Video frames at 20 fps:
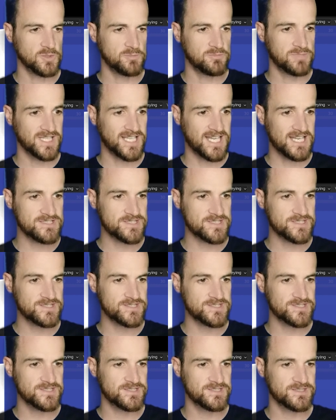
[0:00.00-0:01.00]
little
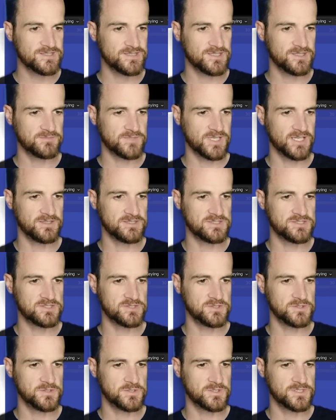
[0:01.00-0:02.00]
plus. I'm
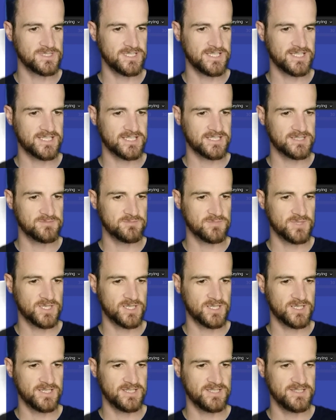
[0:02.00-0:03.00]
going to click
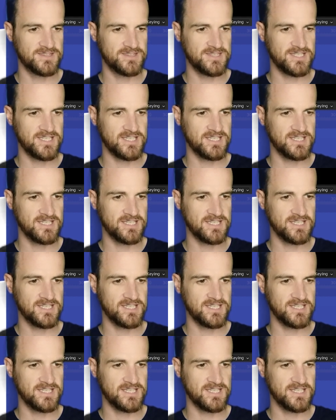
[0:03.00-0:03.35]
my